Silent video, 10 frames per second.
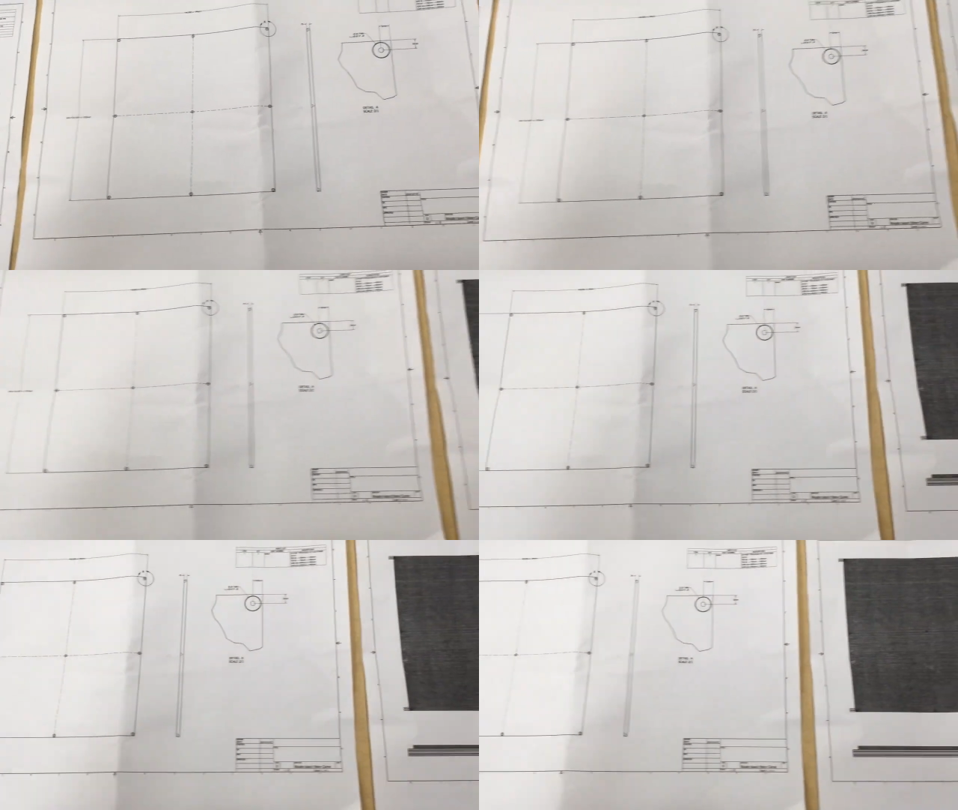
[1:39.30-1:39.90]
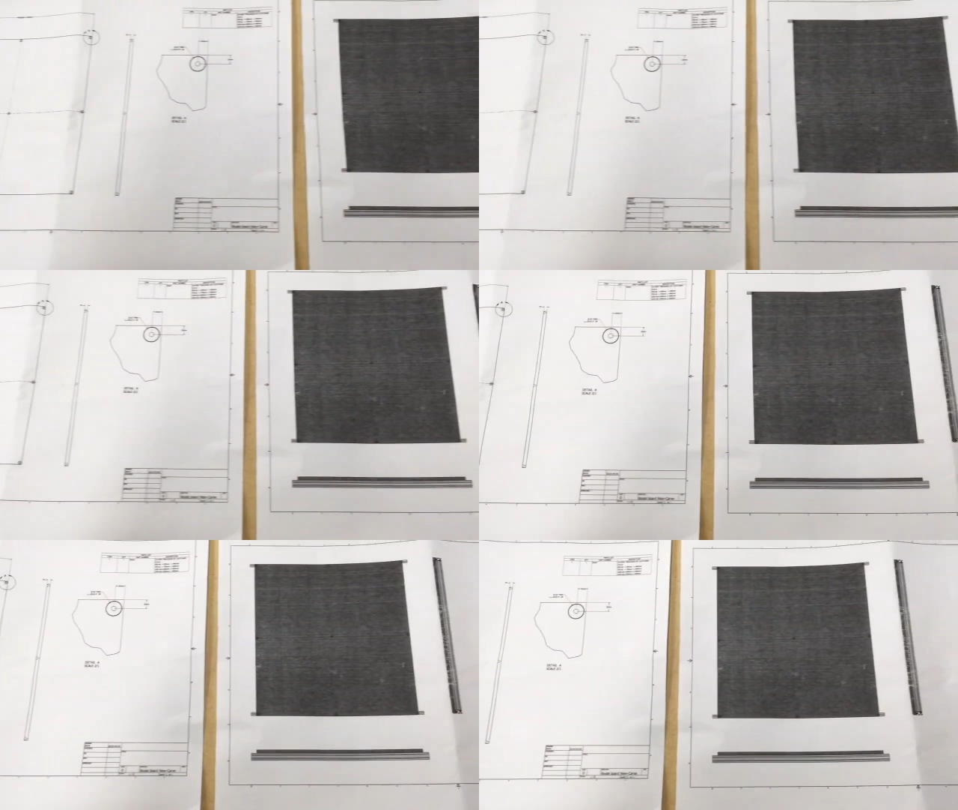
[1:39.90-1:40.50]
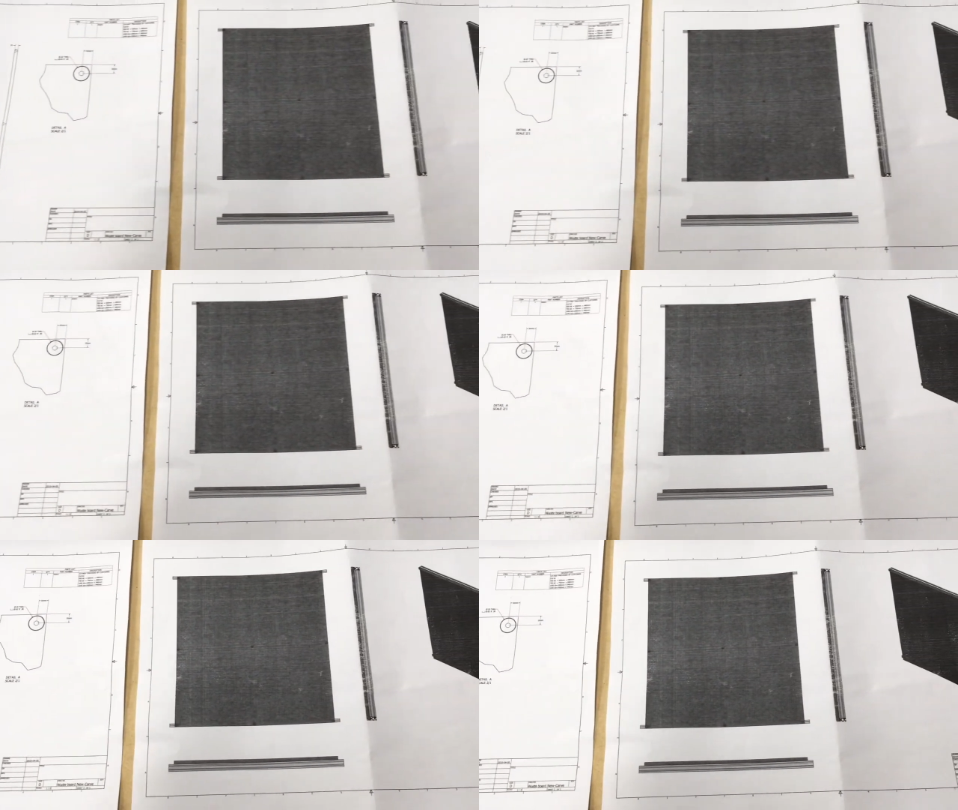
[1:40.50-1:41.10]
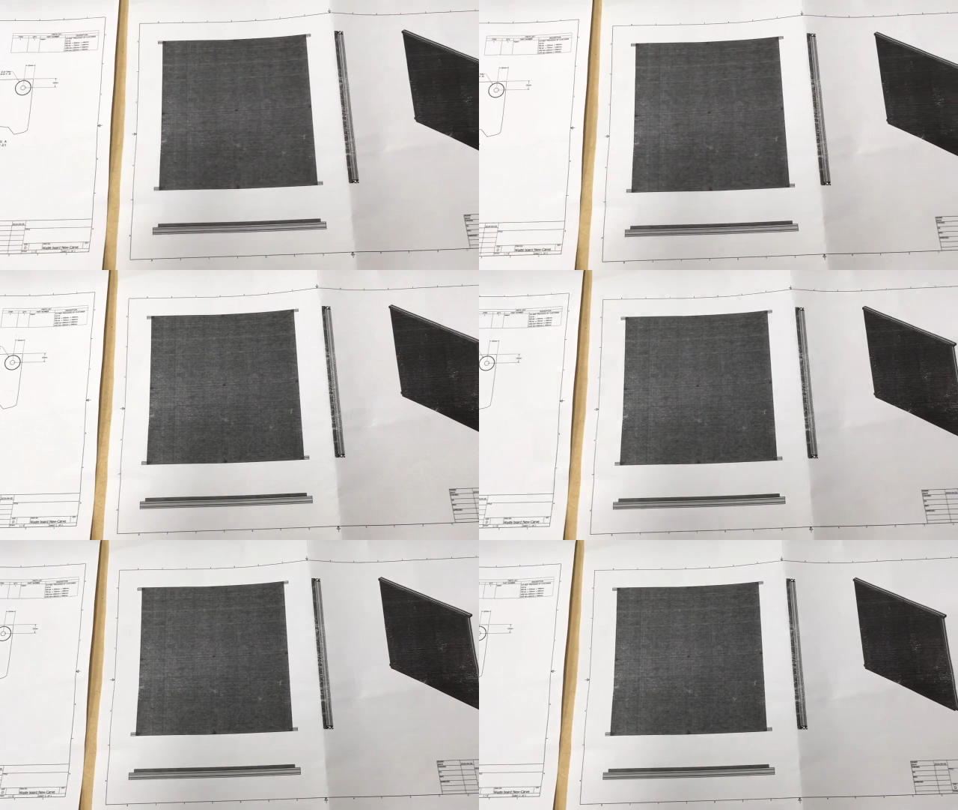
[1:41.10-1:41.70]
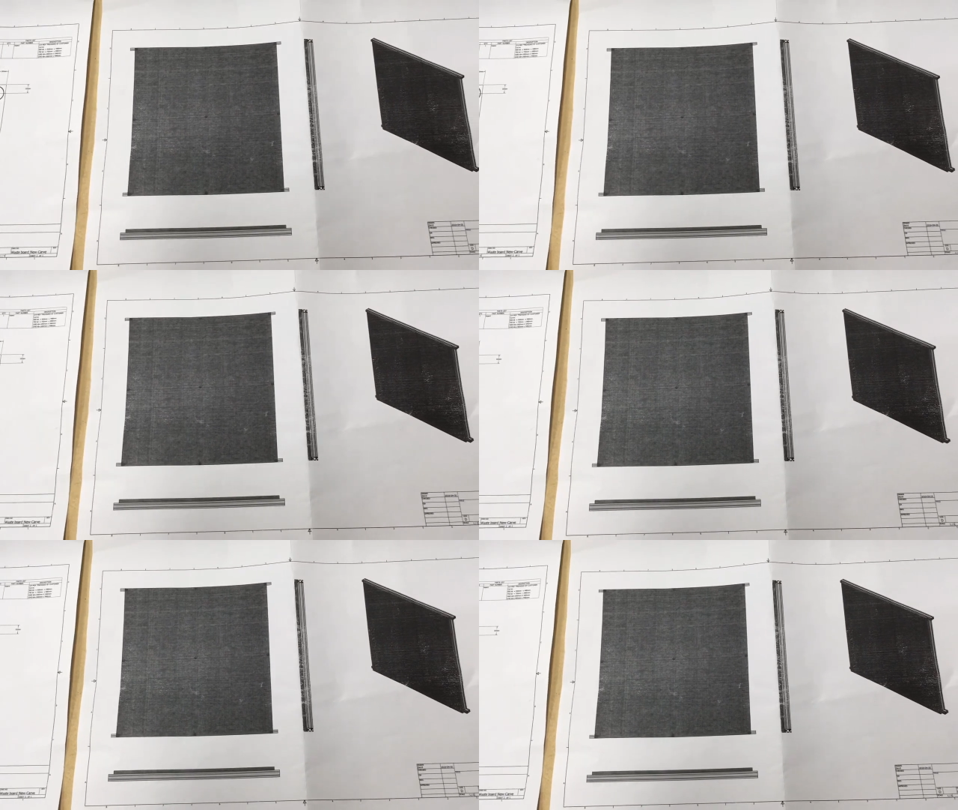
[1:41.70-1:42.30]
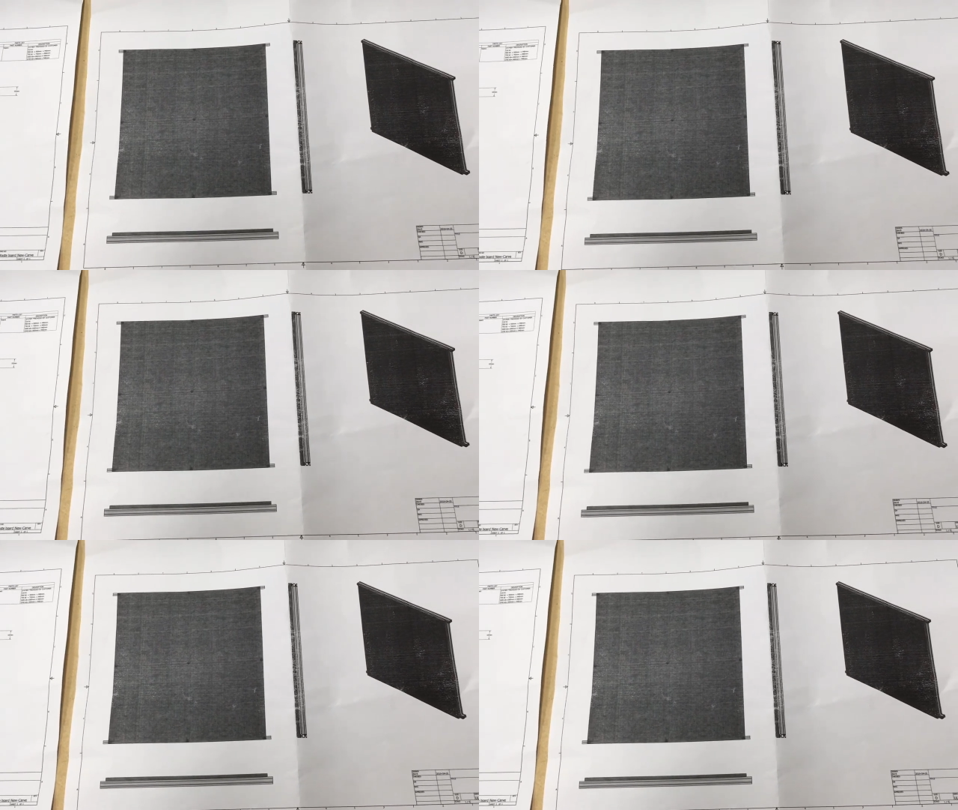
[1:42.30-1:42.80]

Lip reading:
[unreadable: no face in view]